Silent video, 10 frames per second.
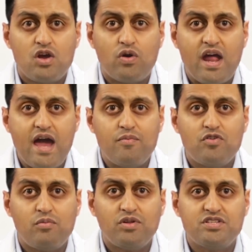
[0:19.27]
or
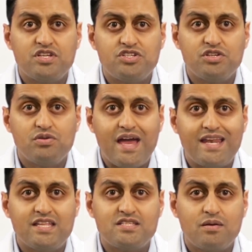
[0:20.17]
abnormal tissue
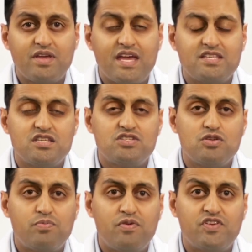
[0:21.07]
and in some cases
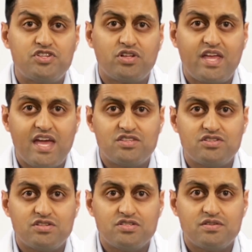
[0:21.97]
superficial
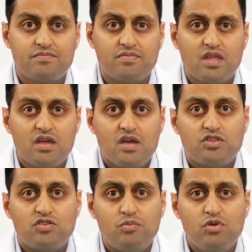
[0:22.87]
cancers.
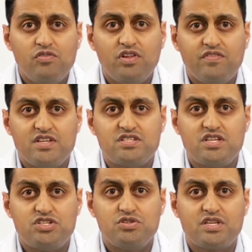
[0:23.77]
The removal of these
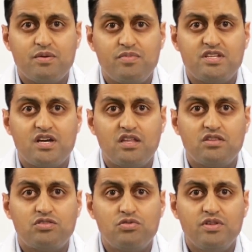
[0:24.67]
tissues can be
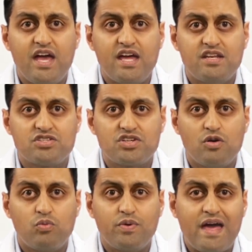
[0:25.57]
done through the
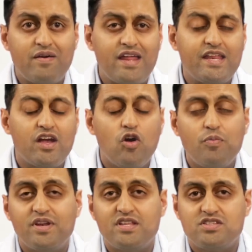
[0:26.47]
endoscope without any
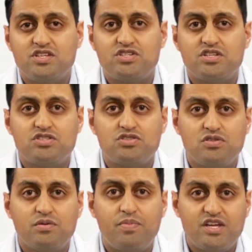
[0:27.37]
open incisions
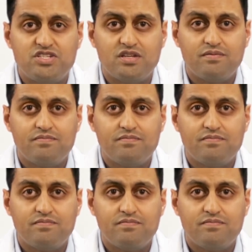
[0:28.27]
to the patient.